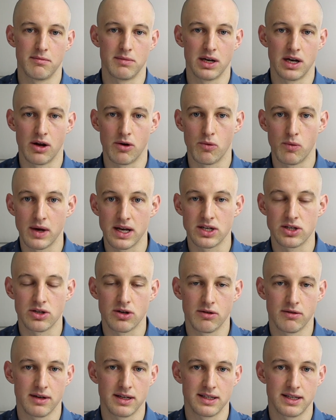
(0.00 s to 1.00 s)
which
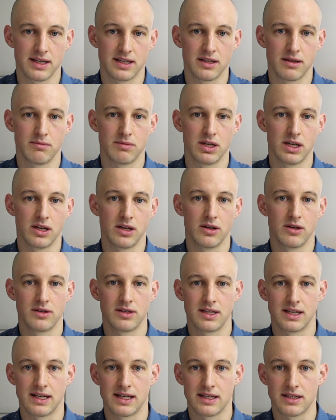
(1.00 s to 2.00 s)
scoring system do you use
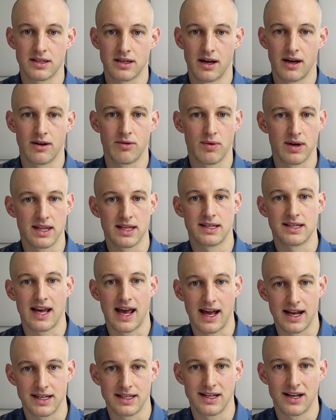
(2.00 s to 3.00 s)
to decide whether to
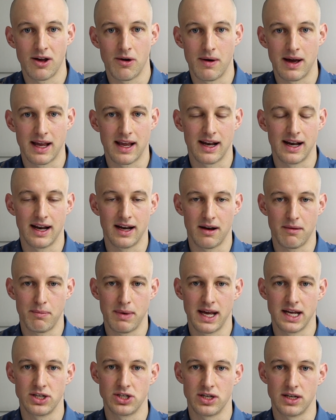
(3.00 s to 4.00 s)
anticoagulate a
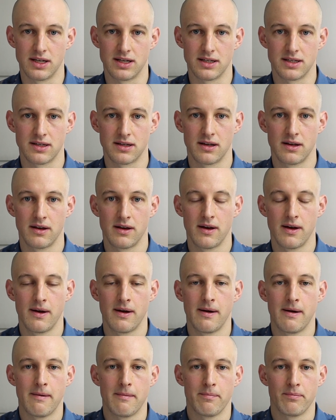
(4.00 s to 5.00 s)
patient?
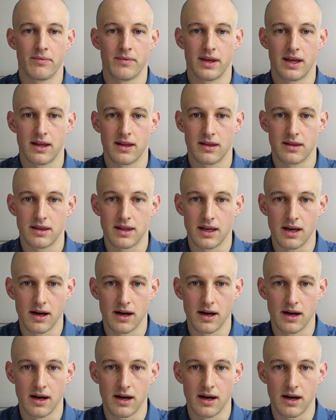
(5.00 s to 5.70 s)
The